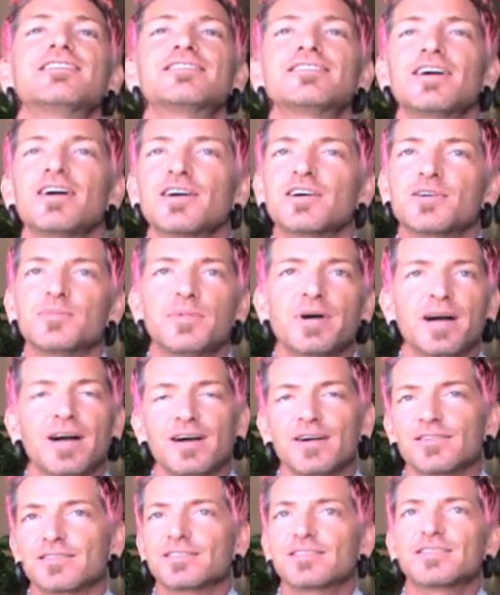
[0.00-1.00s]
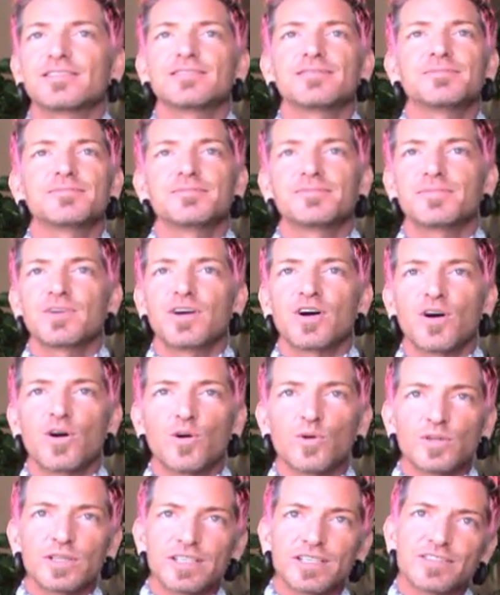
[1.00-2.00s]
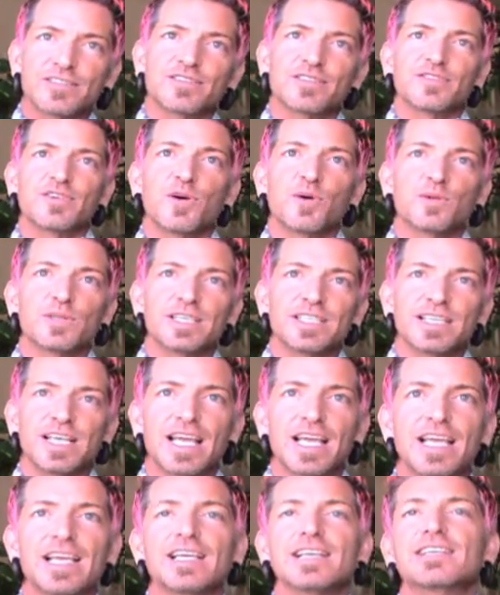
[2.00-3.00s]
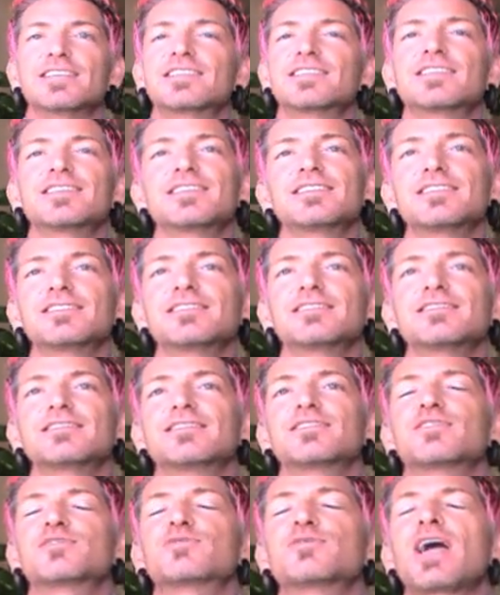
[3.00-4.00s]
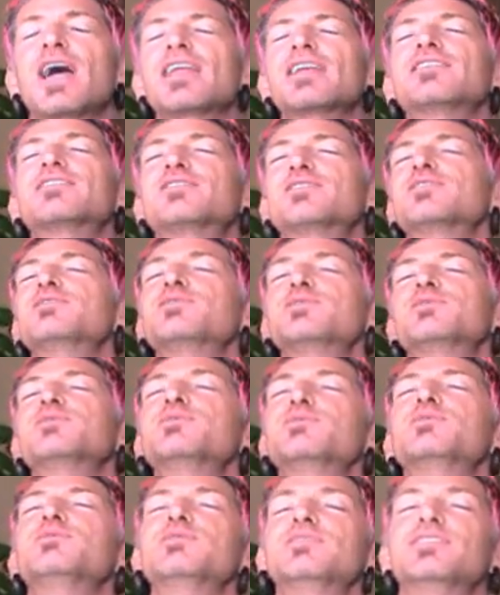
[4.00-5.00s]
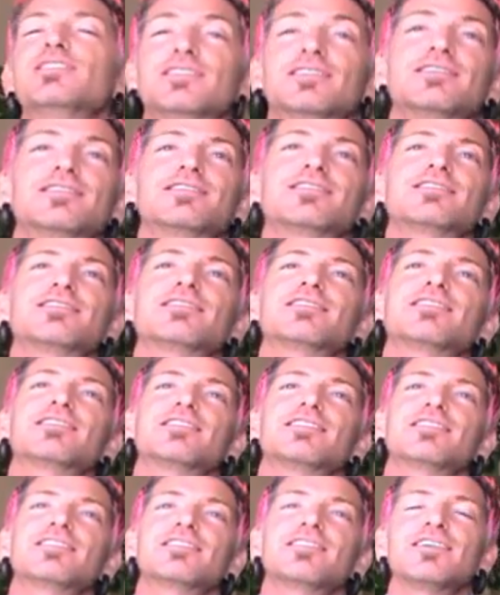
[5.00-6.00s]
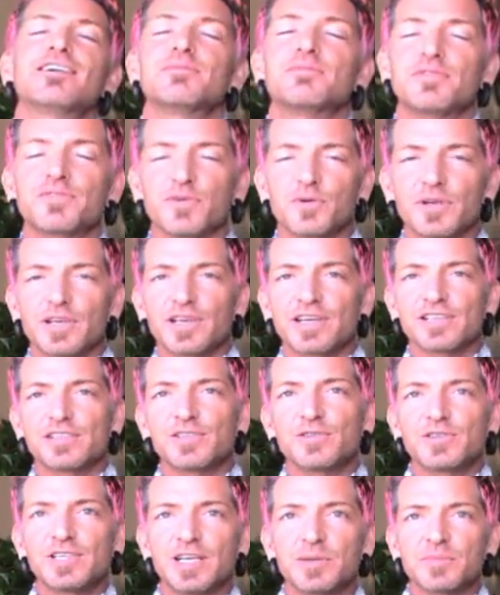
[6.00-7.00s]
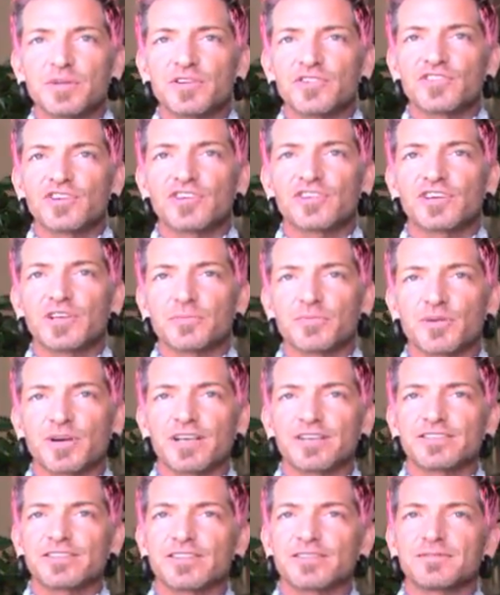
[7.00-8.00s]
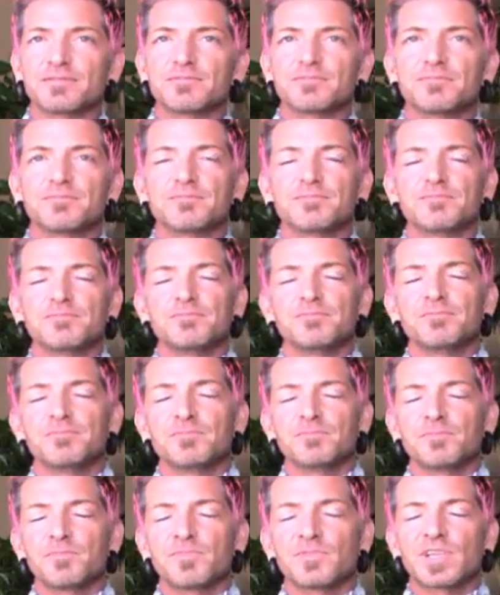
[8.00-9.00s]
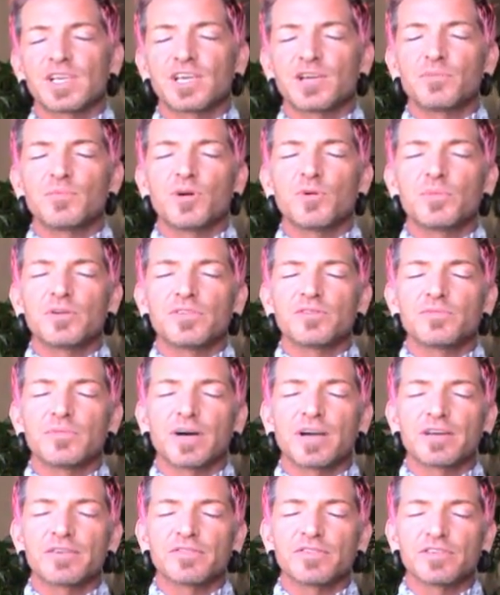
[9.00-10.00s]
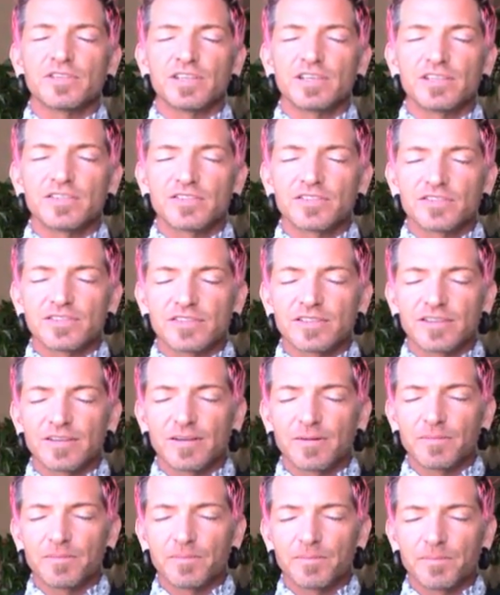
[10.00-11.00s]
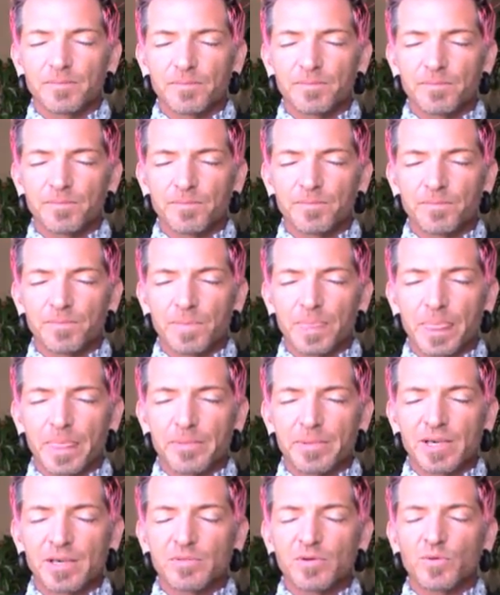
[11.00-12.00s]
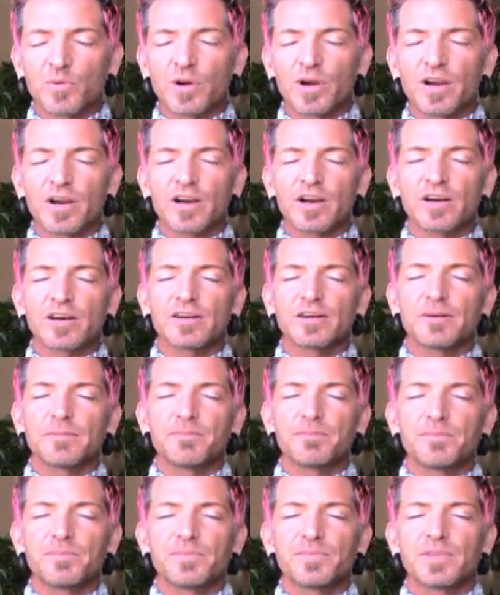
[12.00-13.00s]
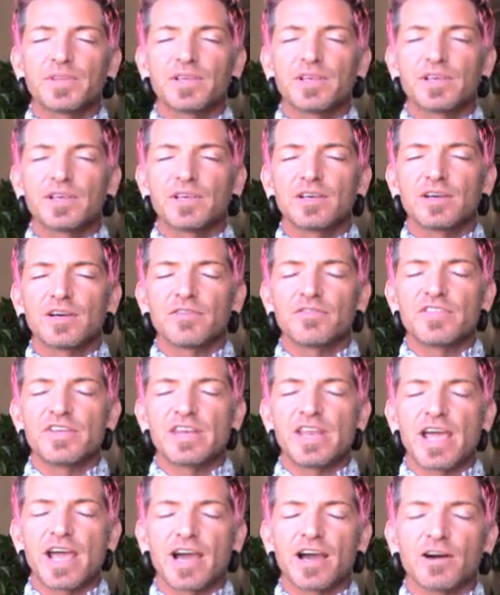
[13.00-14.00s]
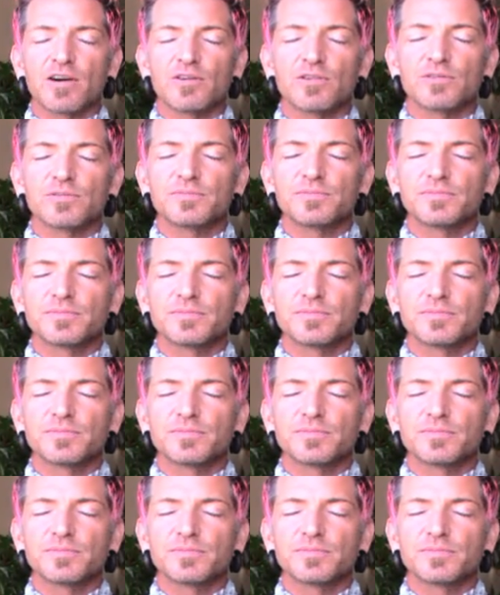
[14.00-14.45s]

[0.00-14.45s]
Talk about holiest of holy days, gratitude. Before we get too deep, let's just get present. Take a moment of mindfulness. Become aware of the now.